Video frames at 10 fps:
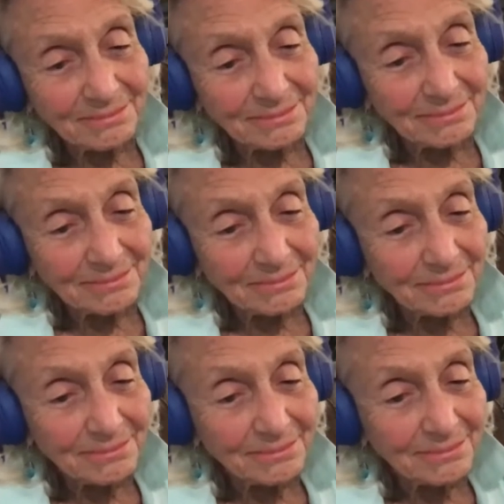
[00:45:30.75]

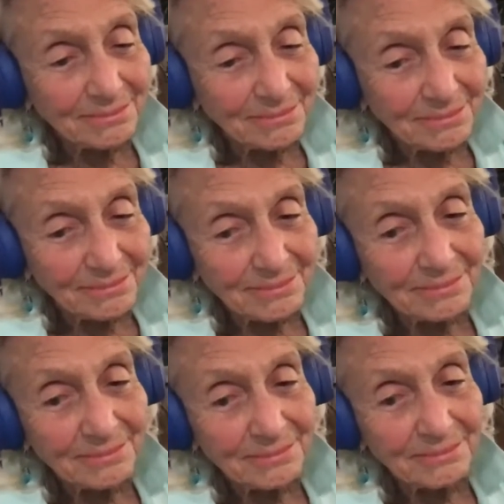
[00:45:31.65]

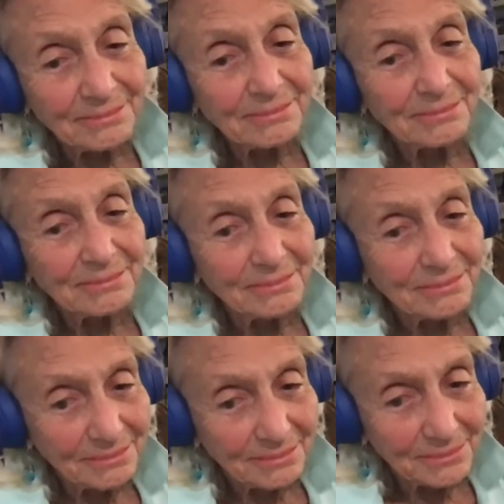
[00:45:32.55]

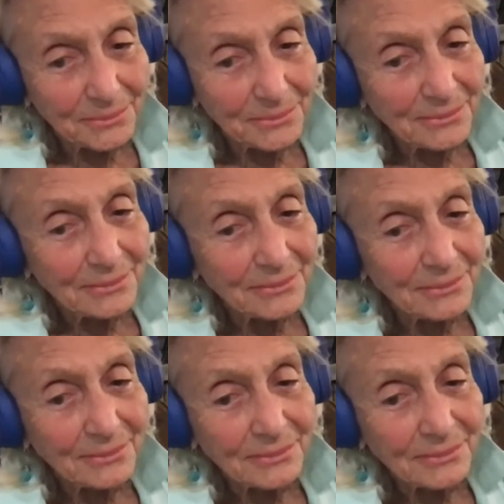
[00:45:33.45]
This person isn't speaking.